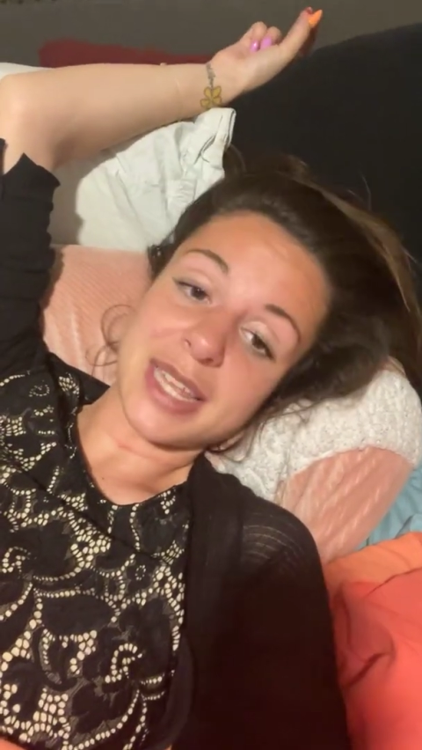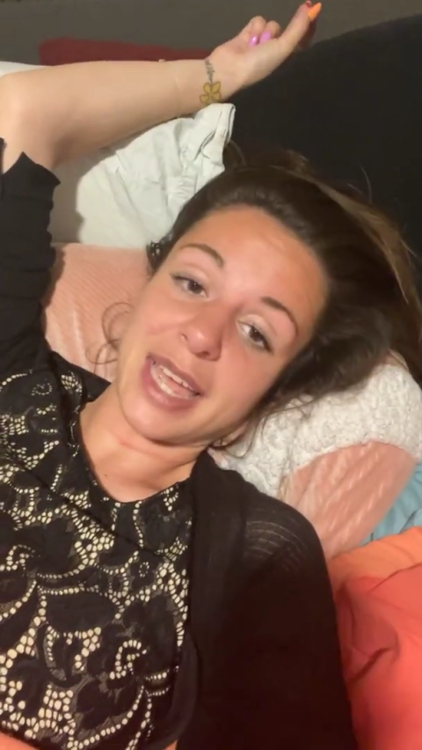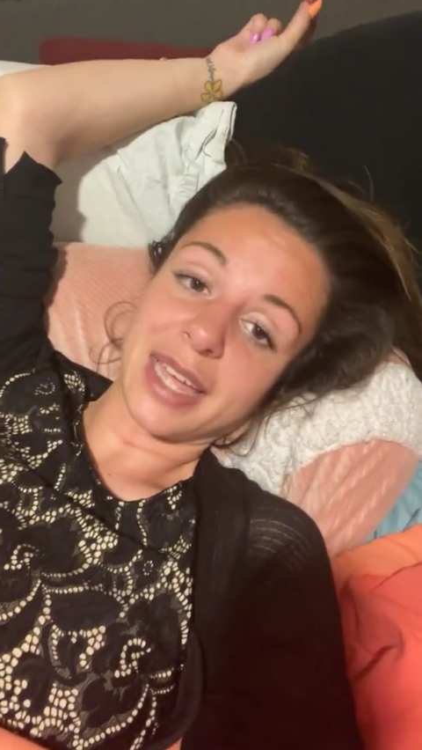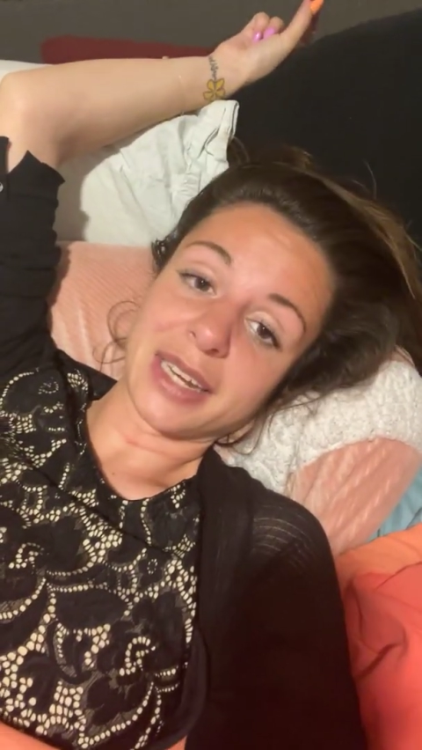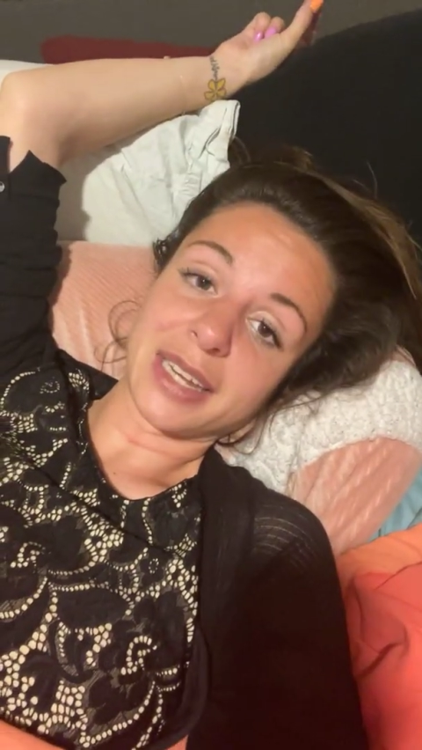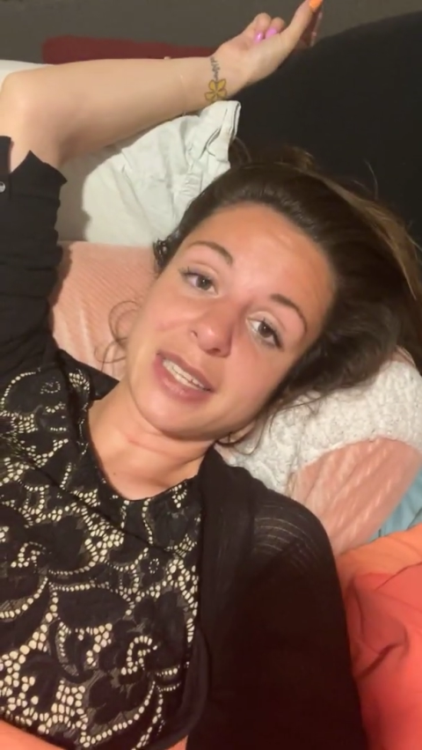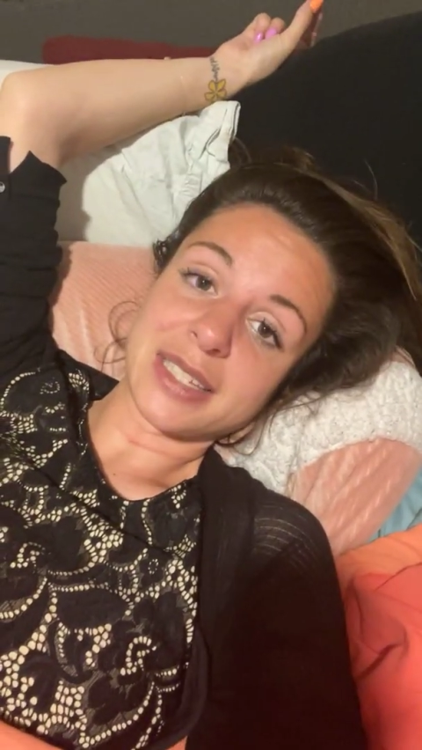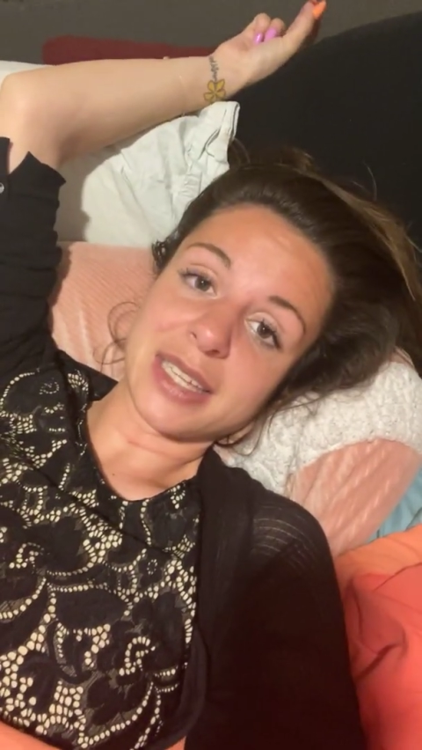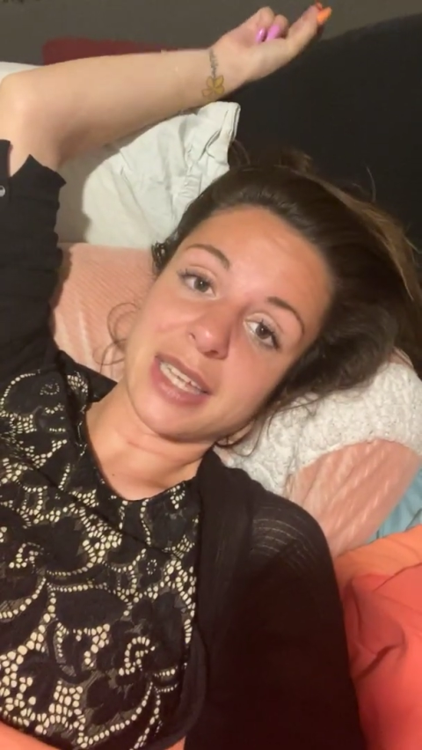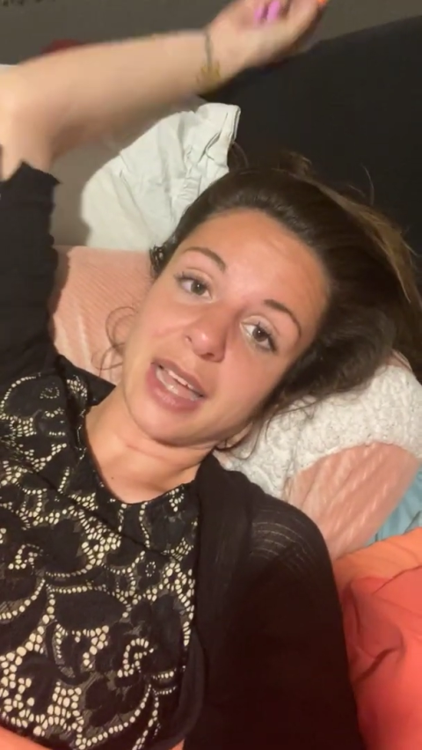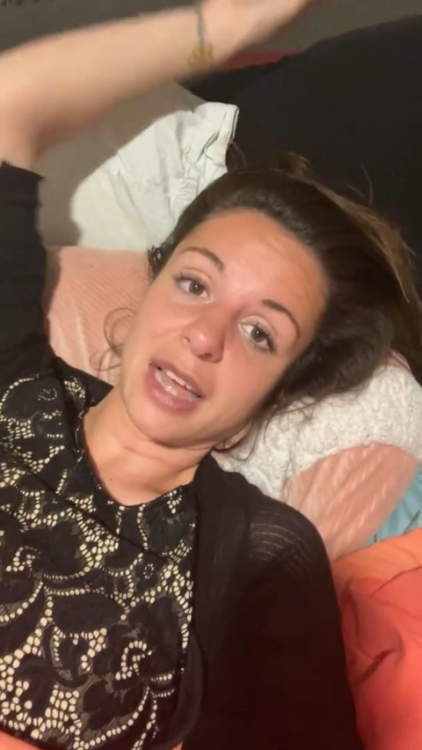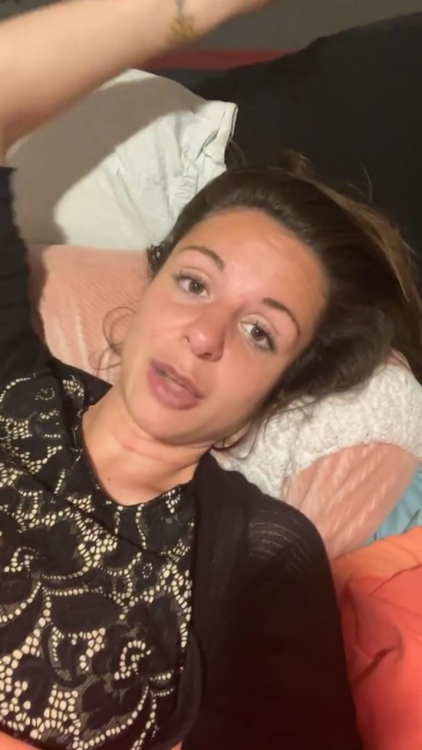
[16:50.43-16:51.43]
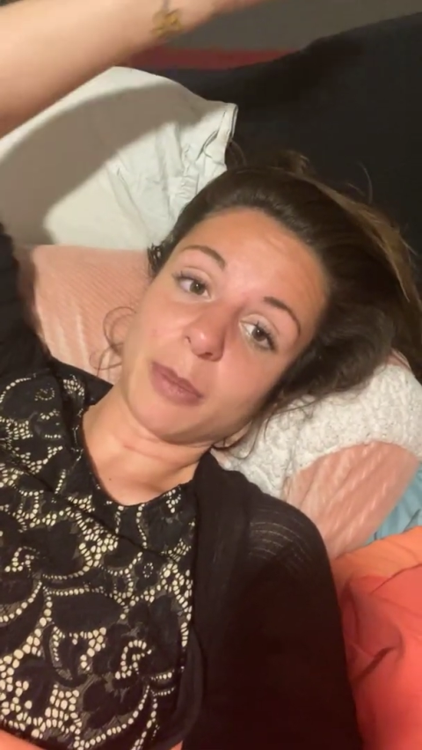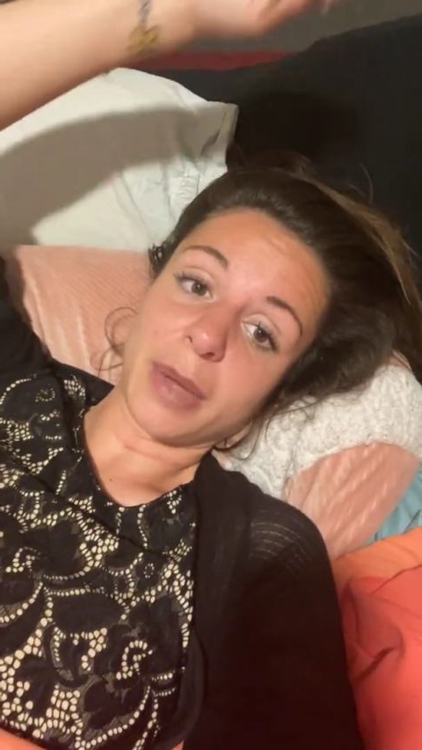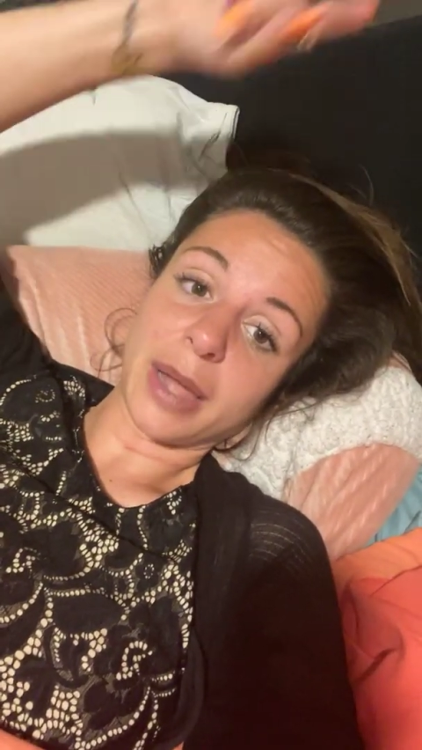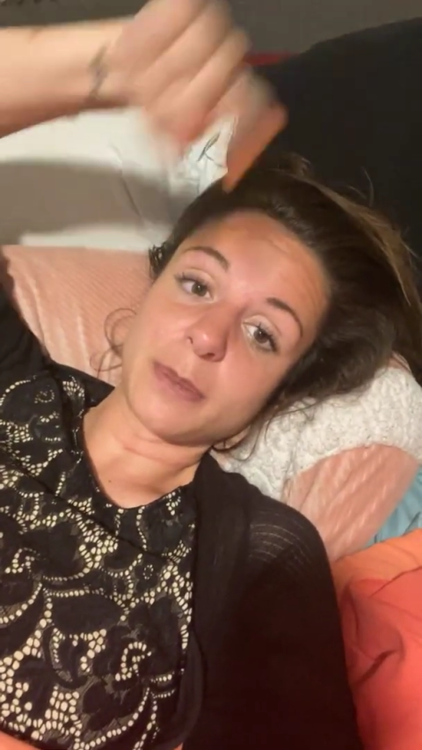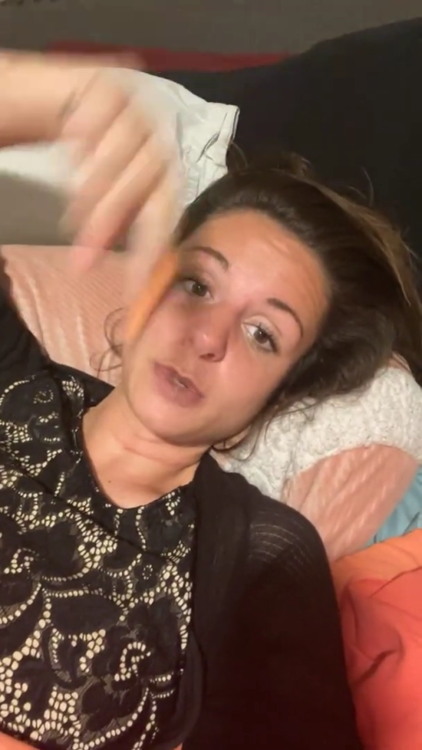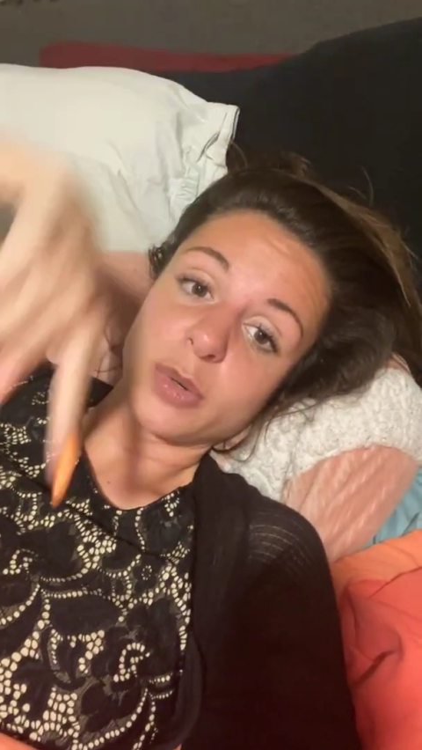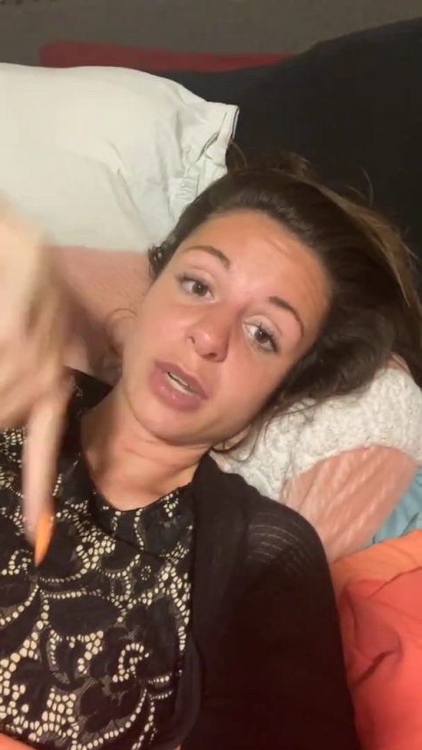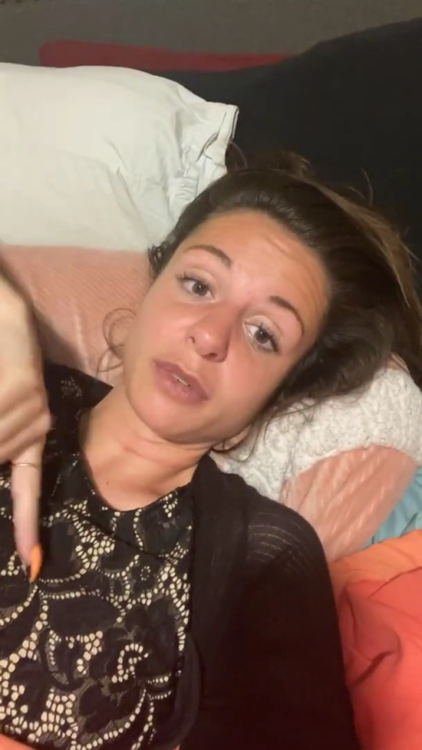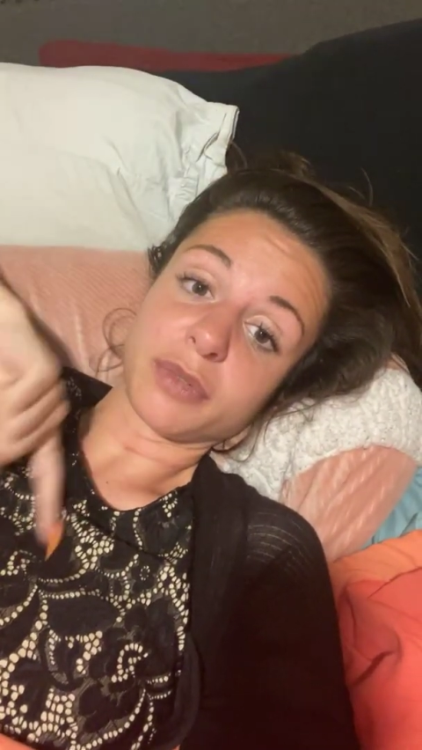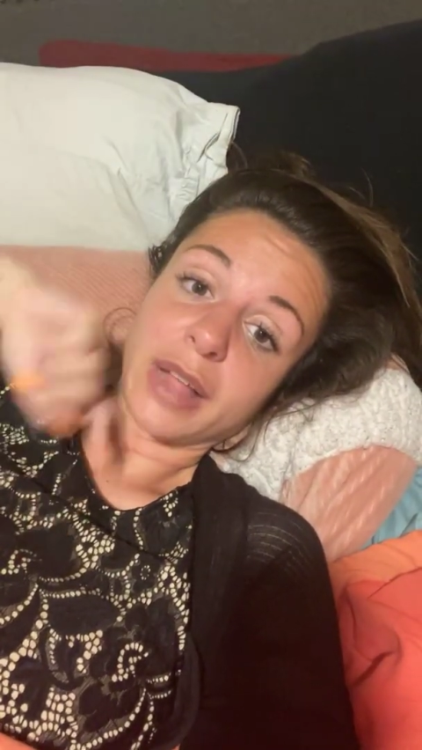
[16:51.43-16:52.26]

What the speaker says: And it's I'm doing a